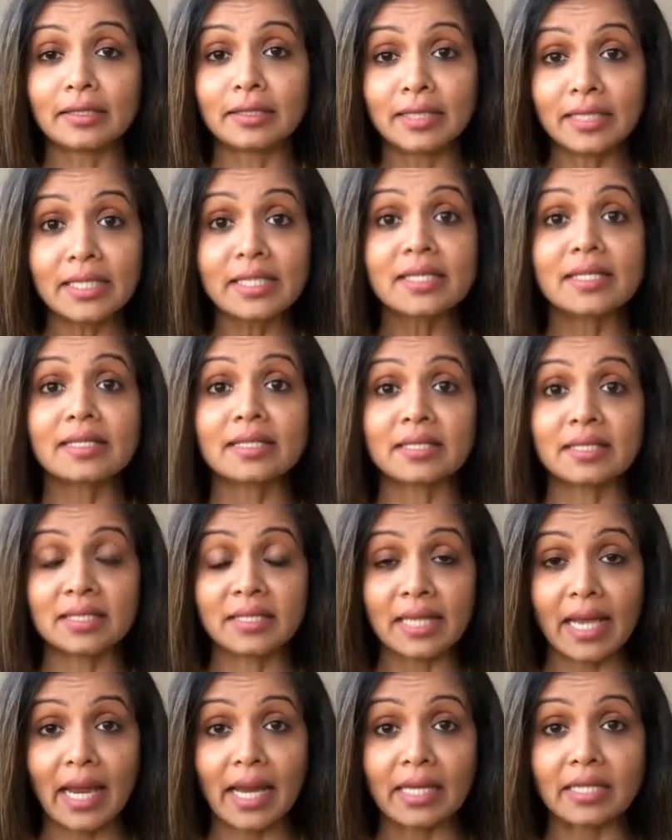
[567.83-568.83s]
this
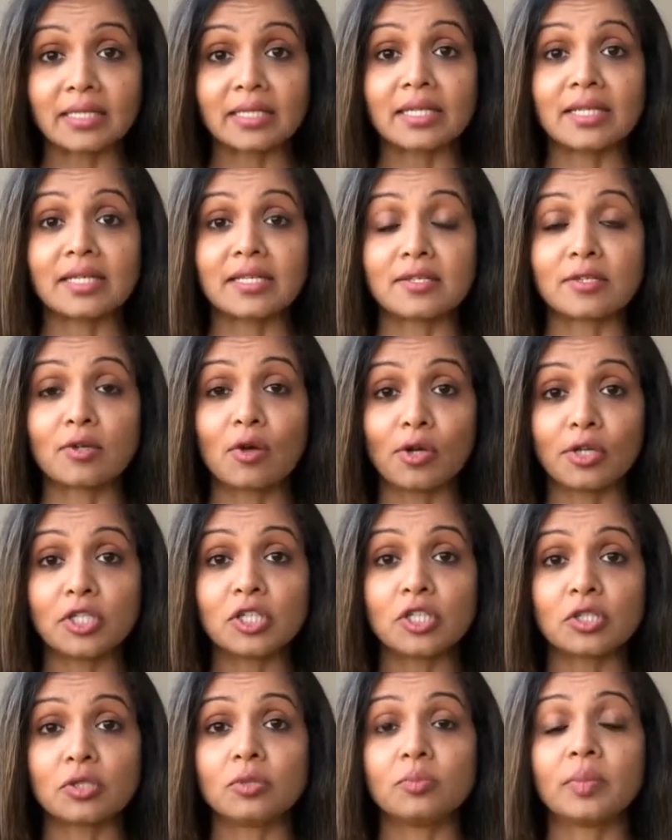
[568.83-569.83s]
state is going
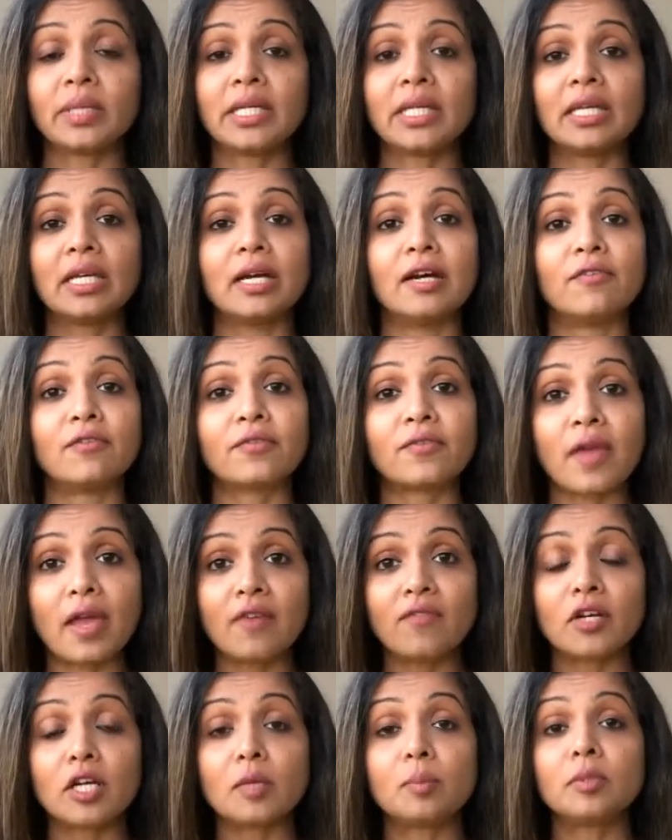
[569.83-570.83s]
to be a
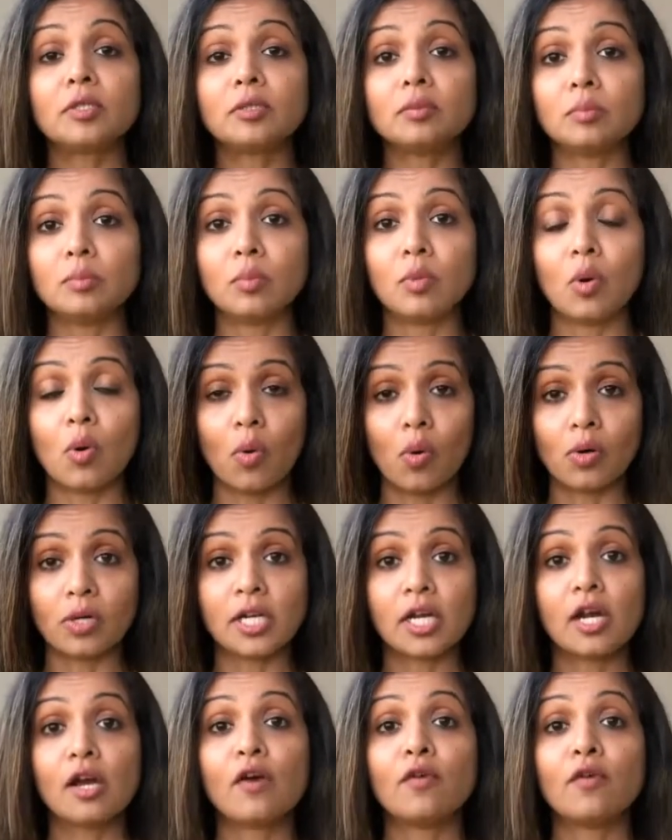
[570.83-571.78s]
favorable mode